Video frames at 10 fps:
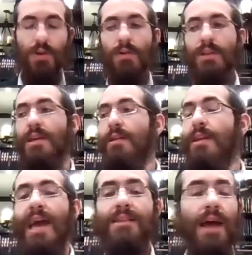And it's
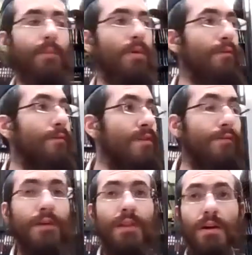only nighttime only
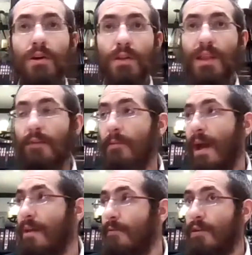for tefillah. You can only have
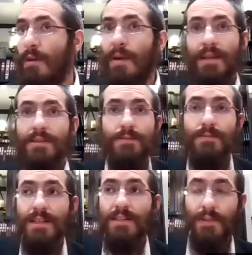a night of earlier, but not
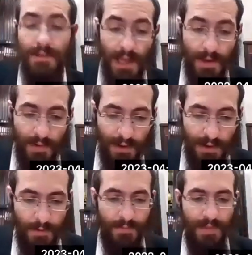Sefiras Emer
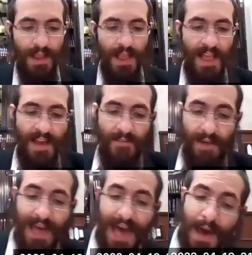earlier.
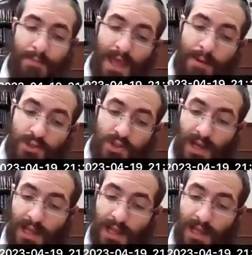Even